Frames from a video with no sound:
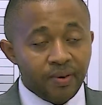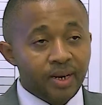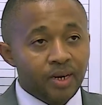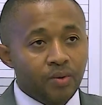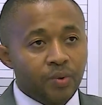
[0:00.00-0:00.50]
And
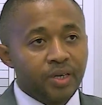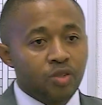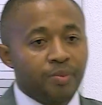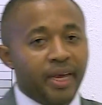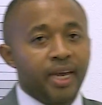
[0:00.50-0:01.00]
finally, we
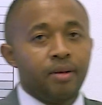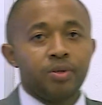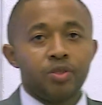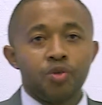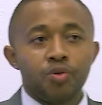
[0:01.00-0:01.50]
need to be
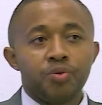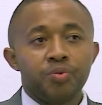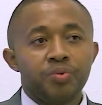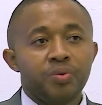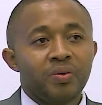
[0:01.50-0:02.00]
able
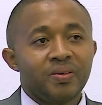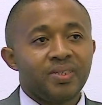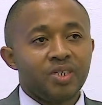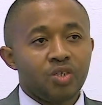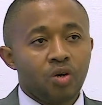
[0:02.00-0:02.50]
to
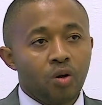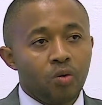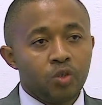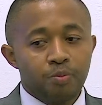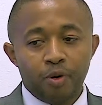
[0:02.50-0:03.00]

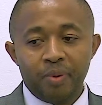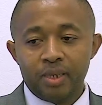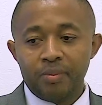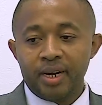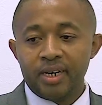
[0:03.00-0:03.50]
disclose
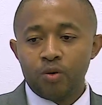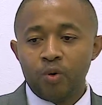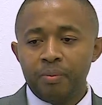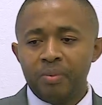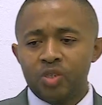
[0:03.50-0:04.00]
property, plant, and
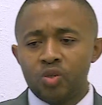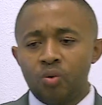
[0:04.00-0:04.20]
equipment.